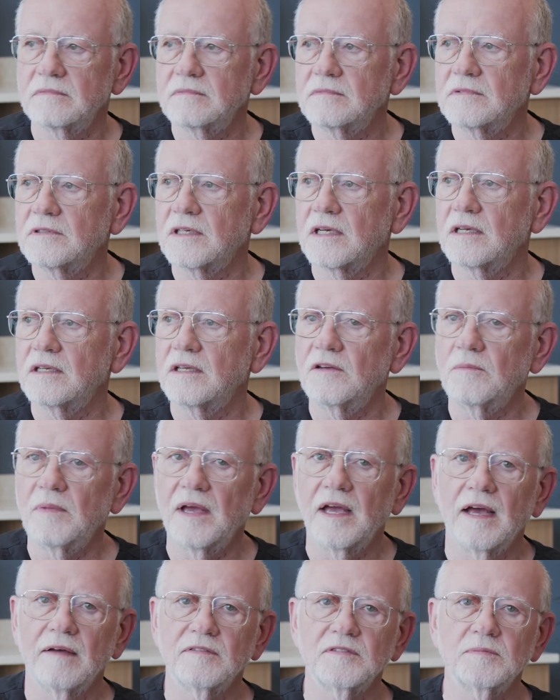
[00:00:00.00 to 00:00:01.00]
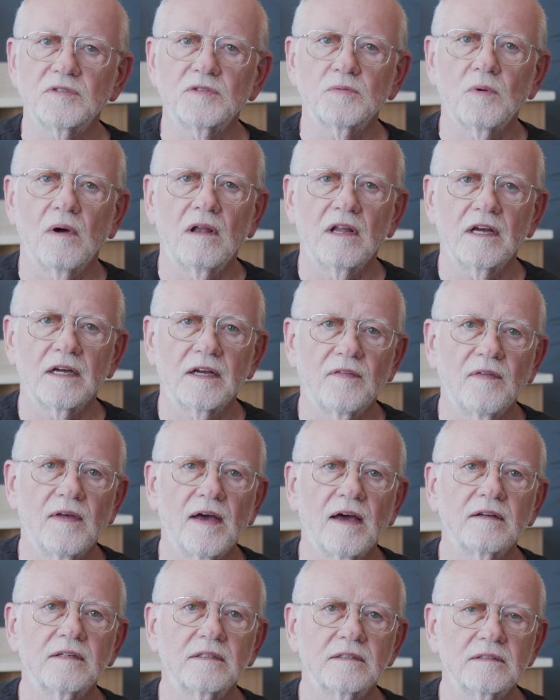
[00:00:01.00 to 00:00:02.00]
You may have some swelling, and
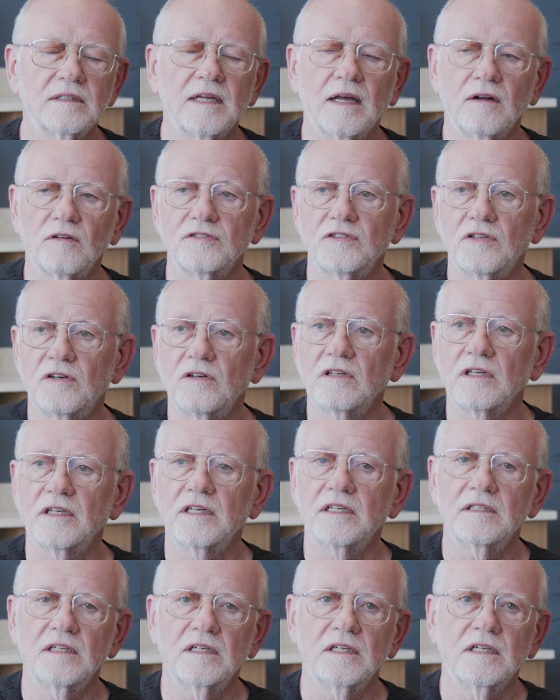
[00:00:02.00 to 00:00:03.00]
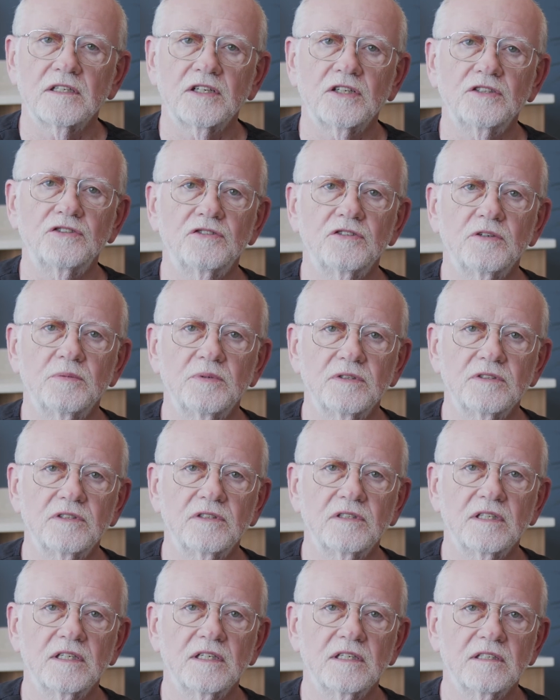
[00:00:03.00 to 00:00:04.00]
that'll certainly contribute
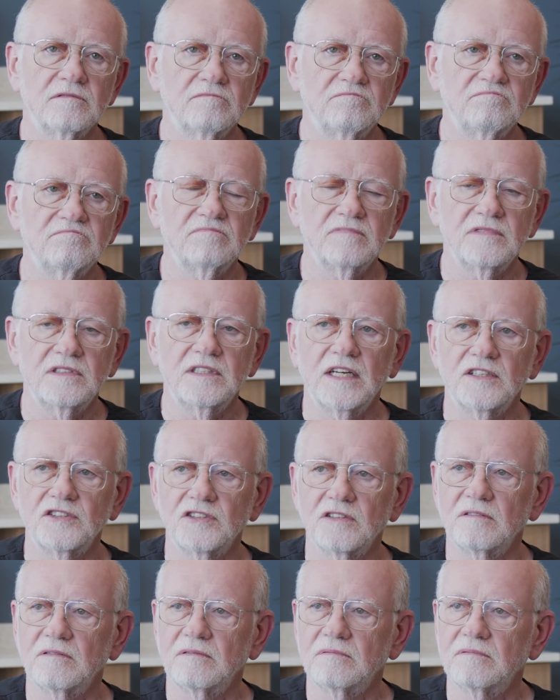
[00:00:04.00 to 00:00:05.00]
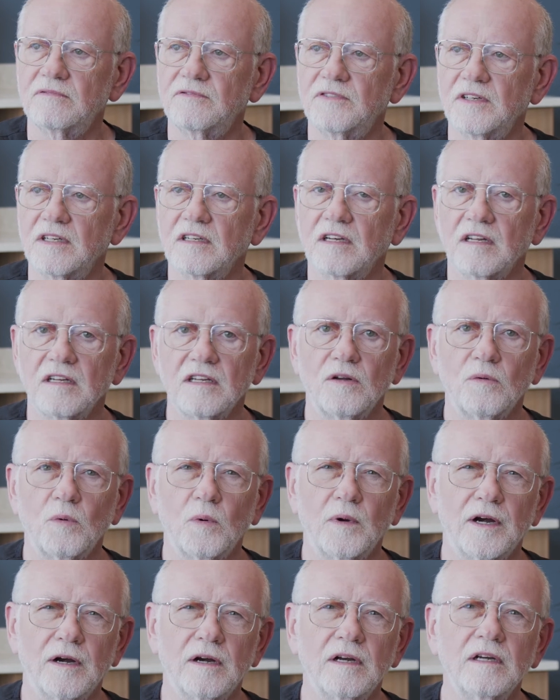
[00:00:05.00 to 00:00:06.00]
to the denture feeling a little
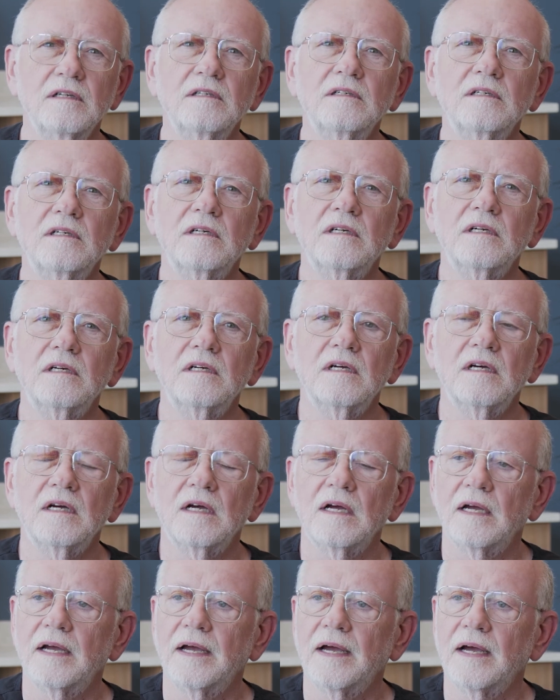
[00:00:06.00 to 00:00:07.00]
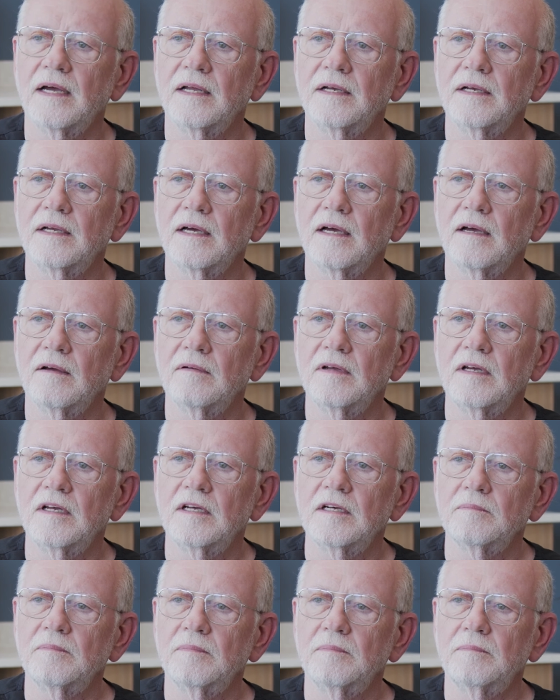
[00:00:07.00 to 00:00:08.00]
weird. And
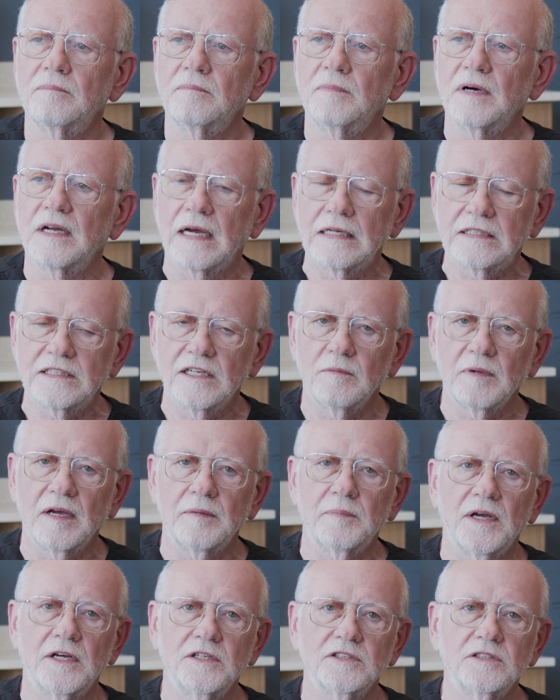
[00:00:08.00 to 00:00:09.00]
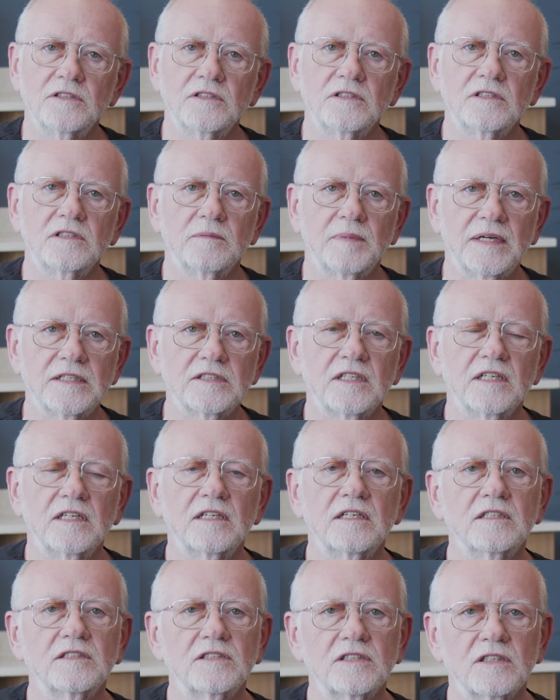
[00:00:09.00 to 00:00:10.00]
but I tell my patients the best
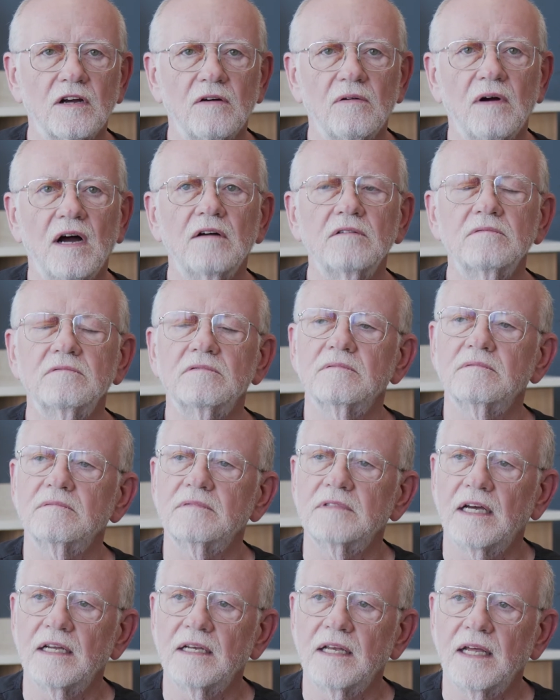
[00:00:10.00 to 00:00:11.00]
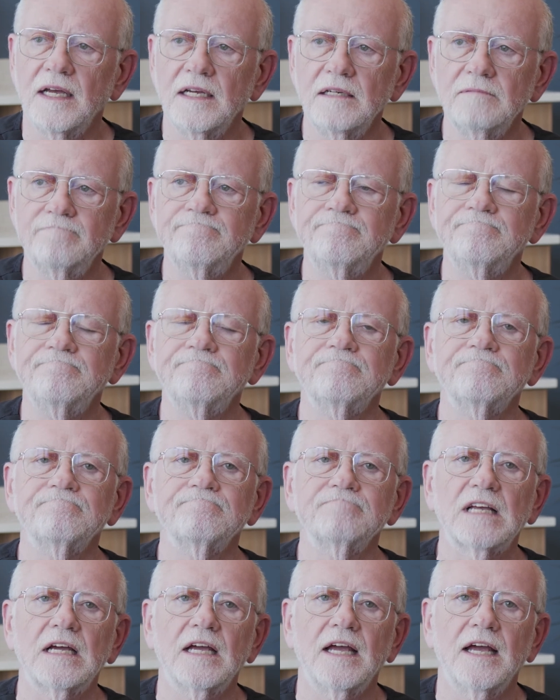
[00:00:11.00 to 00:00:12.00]
thing is to go out that day
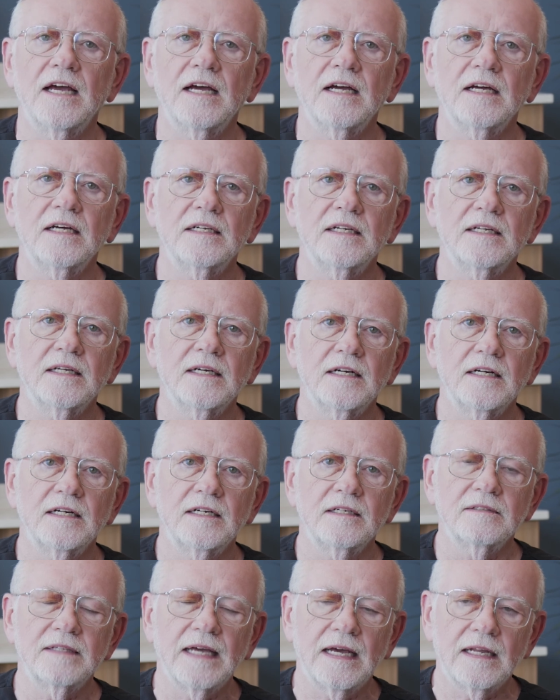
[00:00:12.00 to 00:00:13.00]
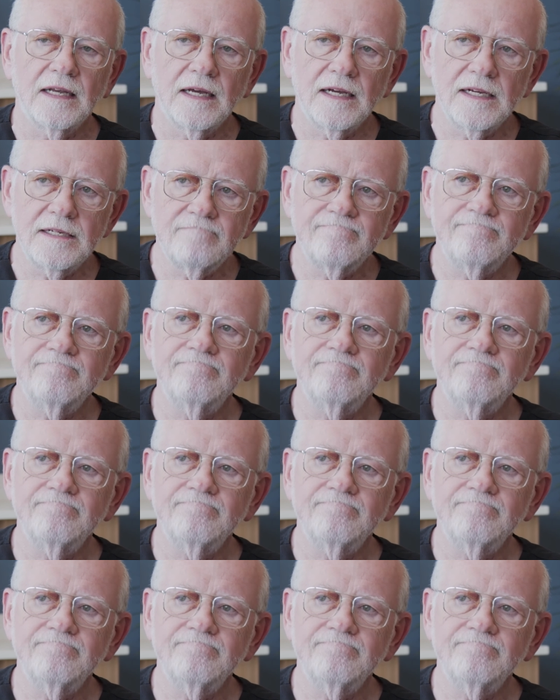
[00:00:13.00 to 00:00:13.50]
and that night,